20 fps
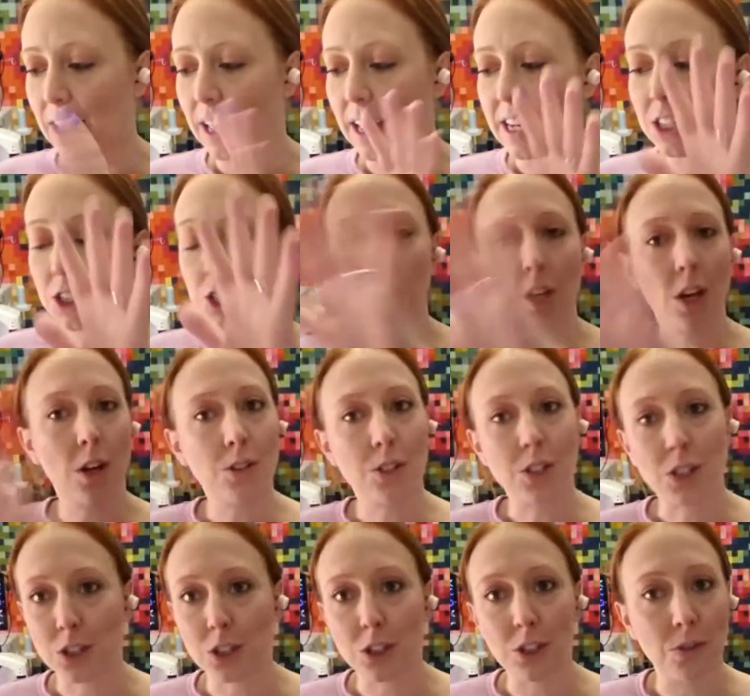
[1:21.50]
it just
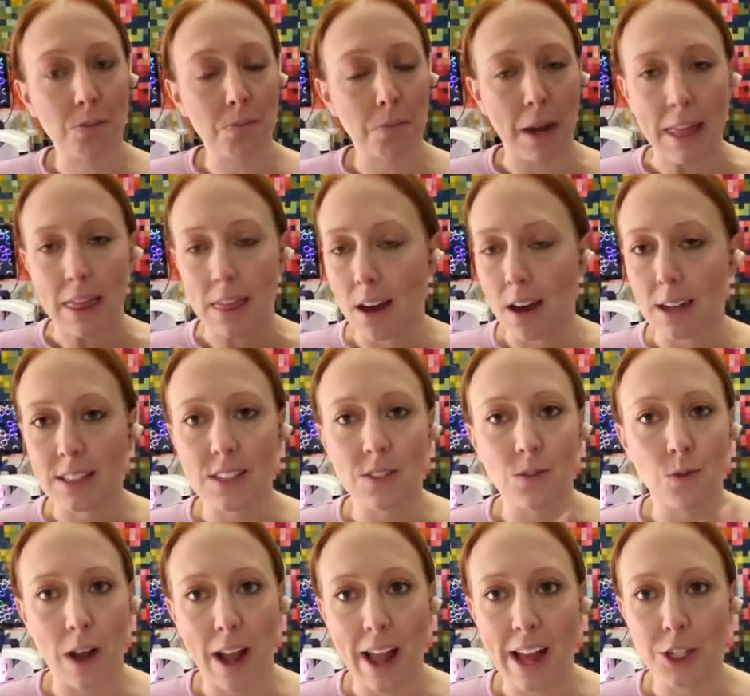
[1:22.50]
goes through my thoughts
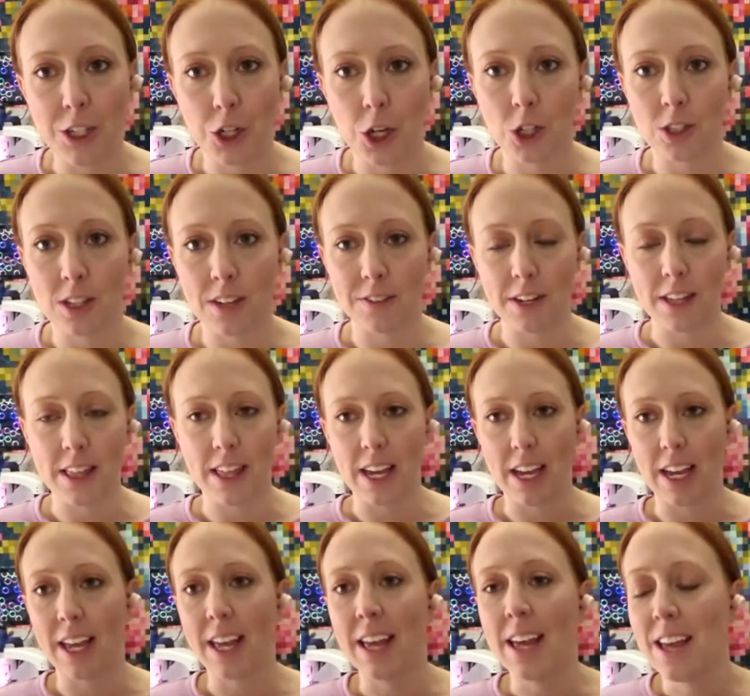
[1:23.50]
of why I chose
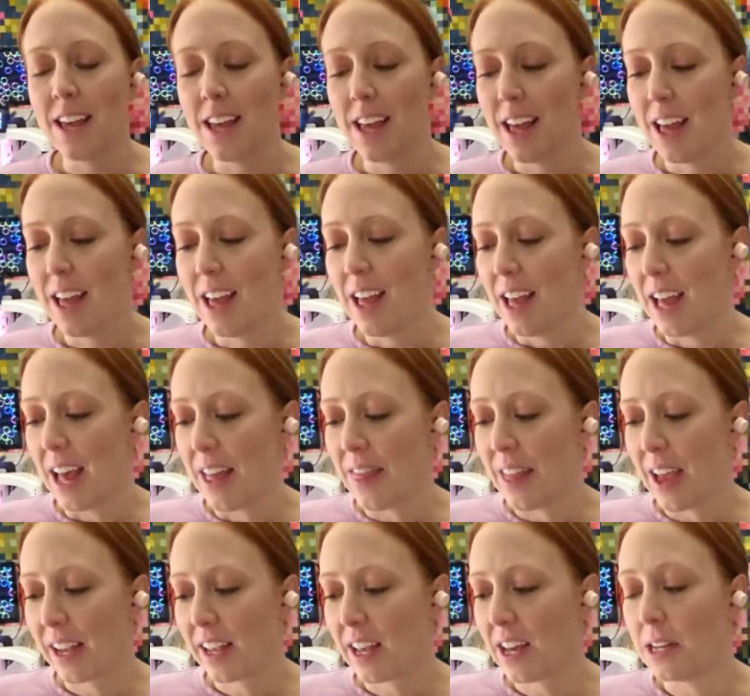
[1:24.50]
everything,
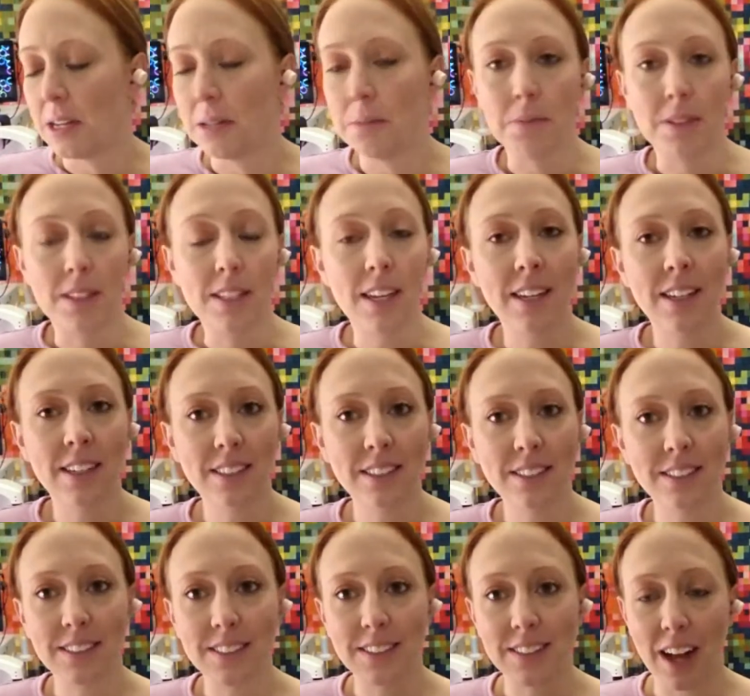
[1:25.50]
and that comes,
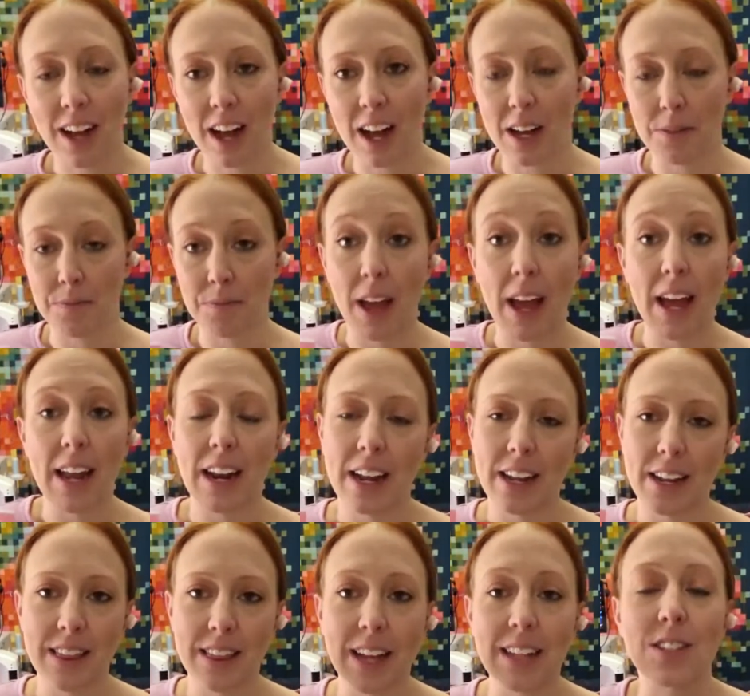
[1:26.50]

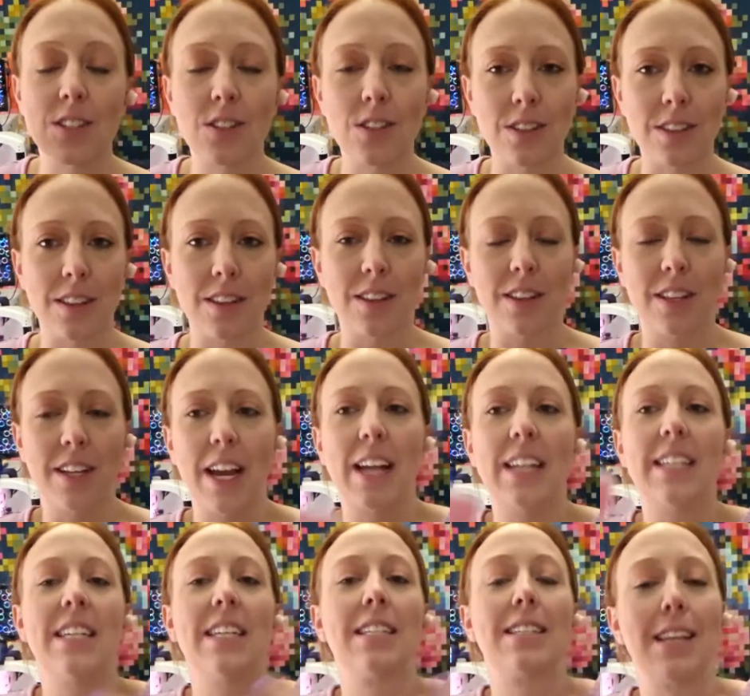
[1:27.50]
that's the
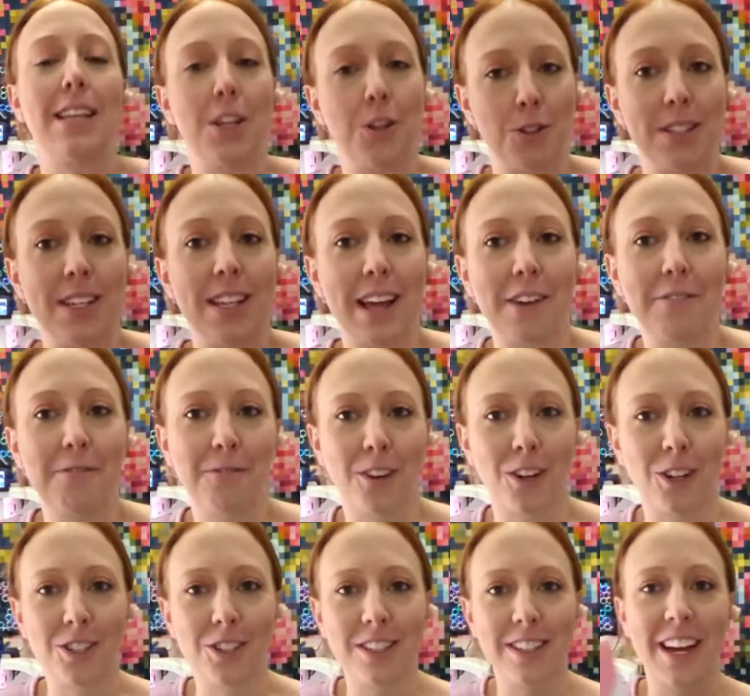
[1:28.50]
idea is that you see that
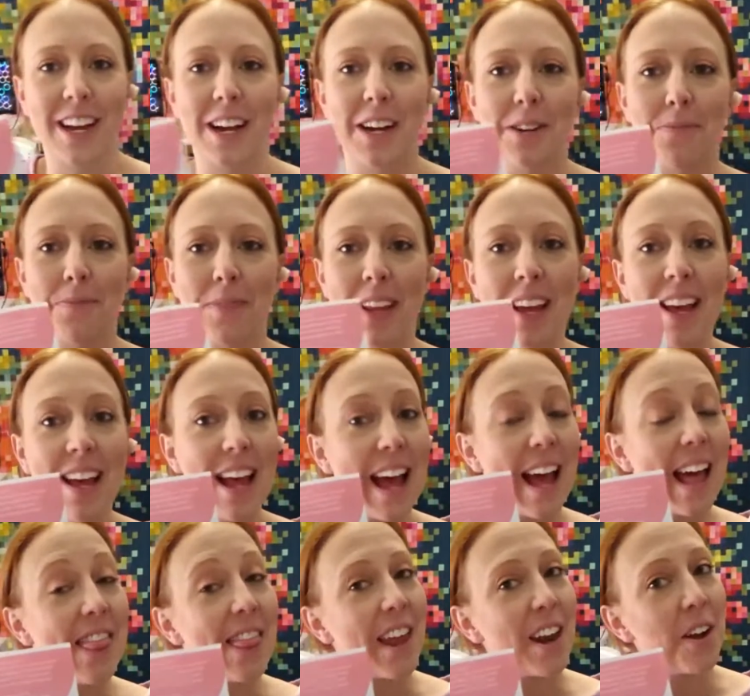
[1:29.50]
first, and
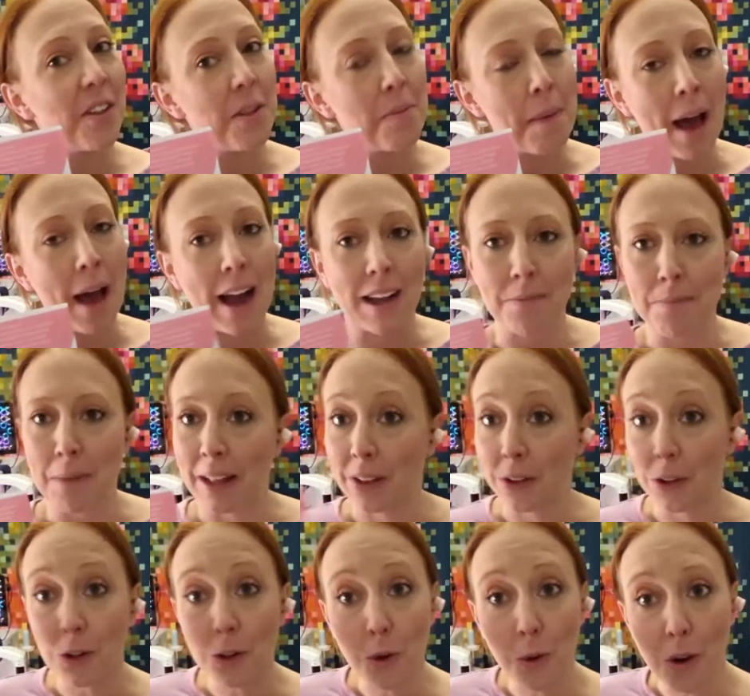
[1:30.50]
then on the back, my
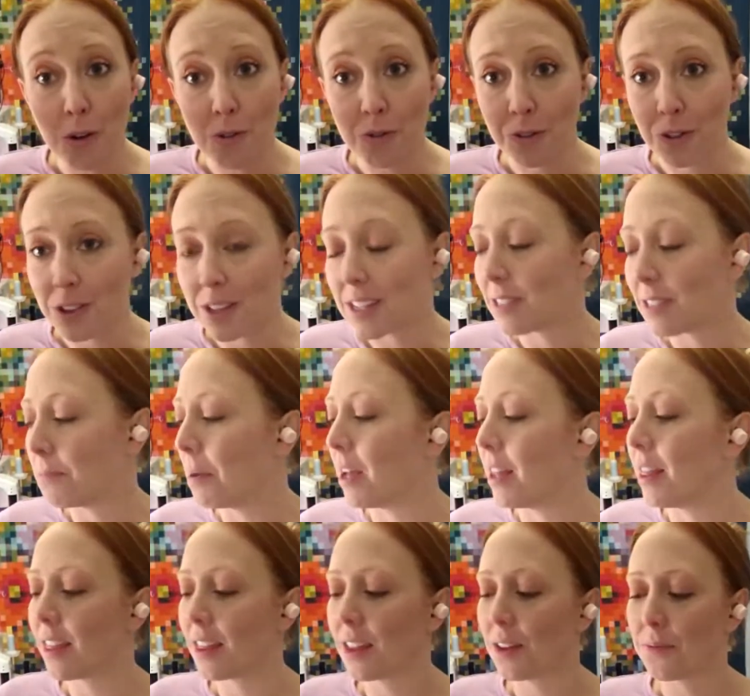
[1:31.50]
little quote for this
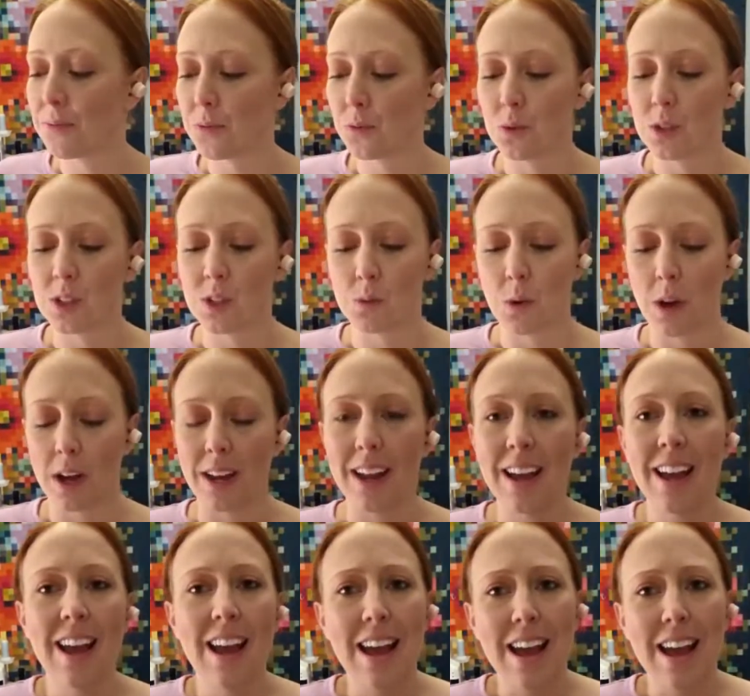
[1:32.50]
month was one.